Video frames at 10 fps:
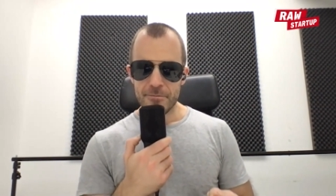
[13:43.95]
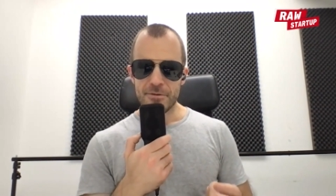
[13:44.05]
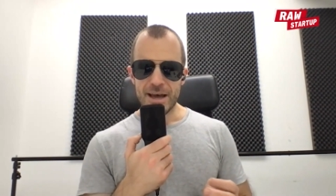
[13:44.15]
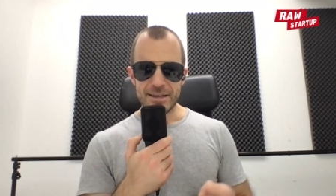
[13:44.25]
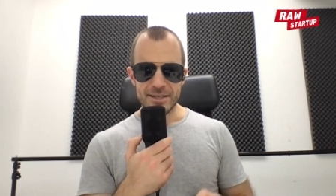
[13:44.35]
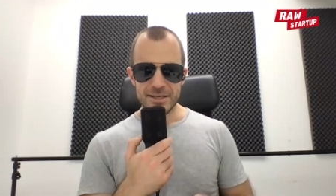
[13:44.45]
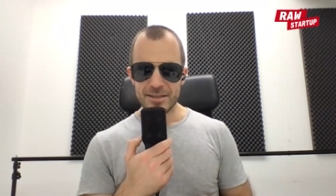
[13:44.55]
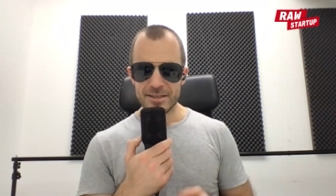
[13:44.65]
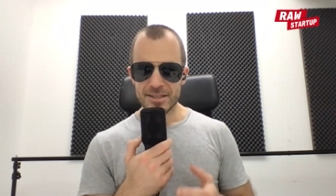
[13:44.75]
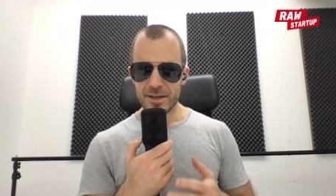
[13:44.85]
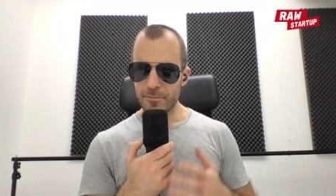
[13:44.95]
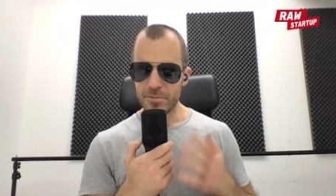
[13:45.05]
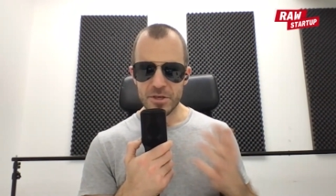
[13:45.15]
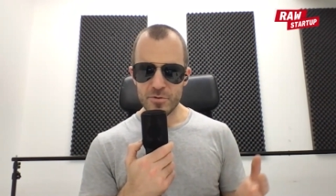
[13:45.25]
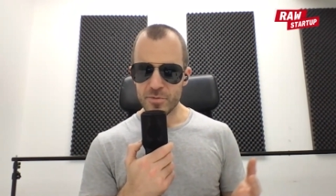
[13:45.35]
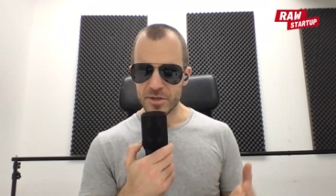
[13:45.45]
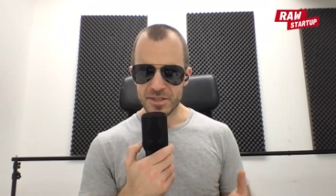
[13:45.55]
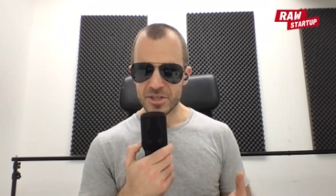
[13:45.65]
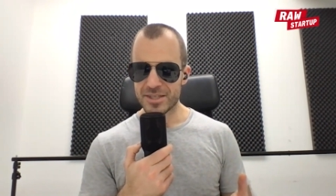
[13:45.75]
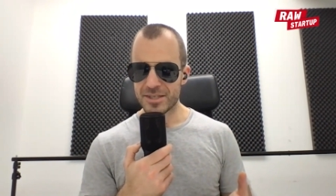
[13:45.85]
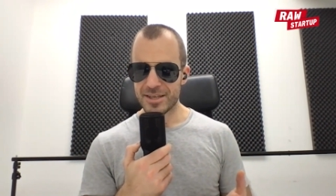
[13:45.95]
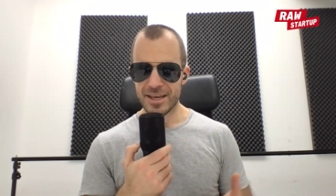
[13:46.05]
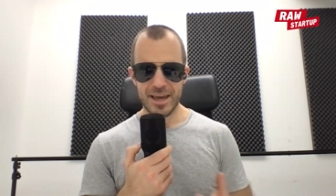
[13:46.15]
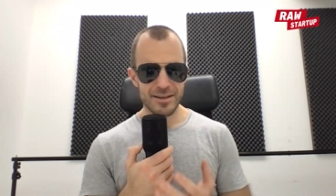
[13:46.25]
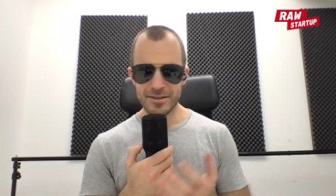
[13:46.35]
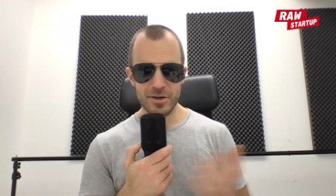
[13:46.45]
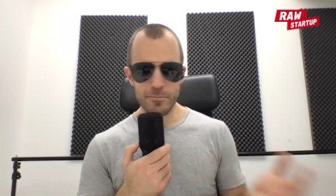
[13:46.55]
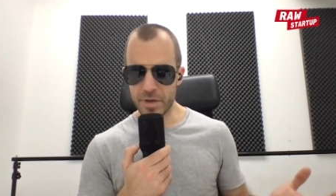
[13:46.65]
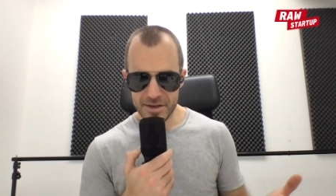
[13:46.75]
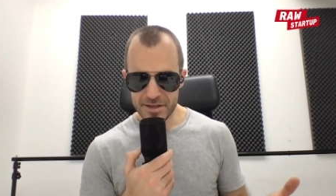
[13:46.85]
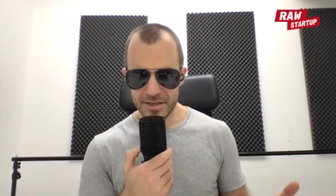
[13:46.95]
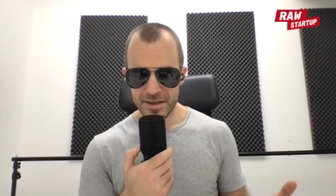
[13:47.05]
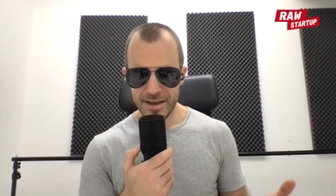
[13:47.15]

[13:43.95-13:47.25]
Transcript: that some humans just can't compete